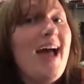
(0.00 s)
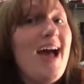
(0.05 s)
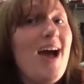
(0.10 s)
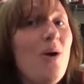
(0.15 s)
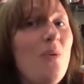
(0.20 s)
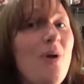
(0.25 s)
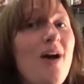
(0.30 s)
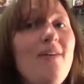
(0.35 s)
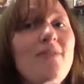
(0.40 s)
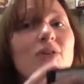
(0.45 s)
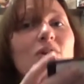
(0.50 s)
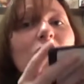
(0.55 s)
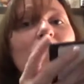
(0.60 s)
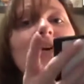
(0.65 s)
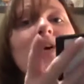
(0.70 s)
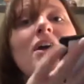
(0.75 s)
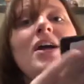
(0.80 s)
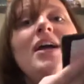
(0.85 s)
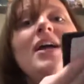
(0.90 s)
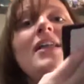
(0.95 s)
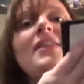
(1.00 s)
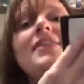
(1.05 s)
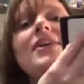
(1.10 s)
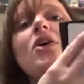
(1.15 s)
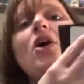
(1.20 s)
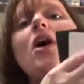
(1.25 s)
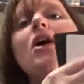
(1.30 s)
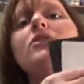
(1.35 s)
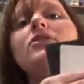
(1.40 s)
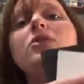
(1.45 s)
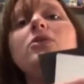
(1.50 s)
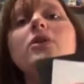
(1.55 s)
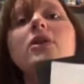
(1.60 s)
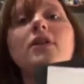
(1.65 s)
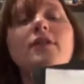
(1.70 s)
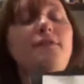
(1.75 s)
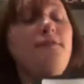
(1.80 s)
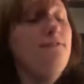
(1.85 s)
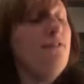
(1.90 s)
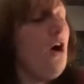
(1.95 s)
However, they're also going
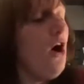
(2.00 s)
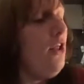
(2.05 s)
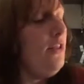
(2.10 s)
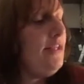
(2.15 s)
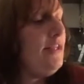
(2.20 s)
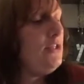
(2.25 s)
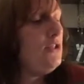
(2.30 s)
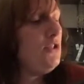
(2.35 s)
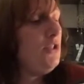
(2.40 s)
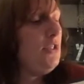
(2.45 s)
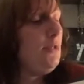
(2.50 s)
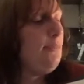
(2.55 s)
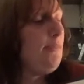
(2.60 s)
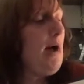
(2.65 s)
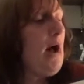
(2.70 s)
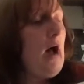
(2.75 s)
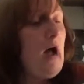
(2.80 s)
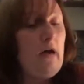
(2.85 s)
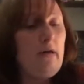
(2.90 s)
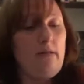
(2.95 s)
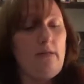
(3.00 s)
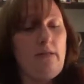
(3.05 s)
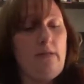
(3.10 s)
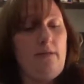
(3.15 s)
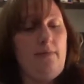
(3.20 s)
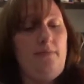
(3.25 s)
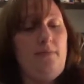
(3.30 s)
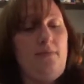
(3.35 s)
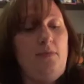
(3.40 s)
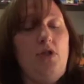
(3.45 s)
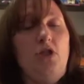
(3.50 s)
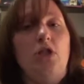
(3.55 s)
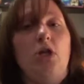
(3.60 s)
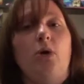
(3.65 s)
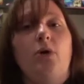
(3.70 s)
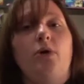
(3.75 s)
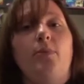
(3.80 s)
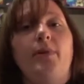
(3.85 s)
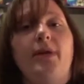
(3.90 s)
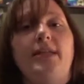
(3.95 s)
to fall into the box.
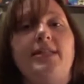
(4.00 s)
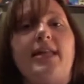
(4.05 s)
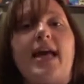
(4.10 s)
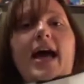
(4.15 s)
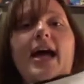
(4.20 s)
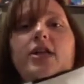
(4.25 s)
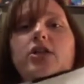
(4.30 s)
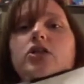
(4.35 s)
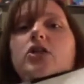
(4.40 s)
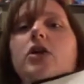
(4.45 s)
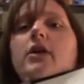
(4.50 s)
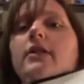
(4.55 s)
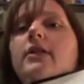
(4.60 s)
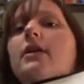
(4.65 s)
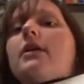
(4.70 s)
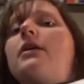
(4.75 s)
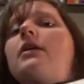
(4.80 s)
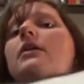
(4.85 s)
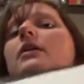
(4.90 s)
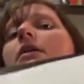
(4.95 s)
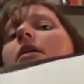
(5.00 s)
So it'll be attached on the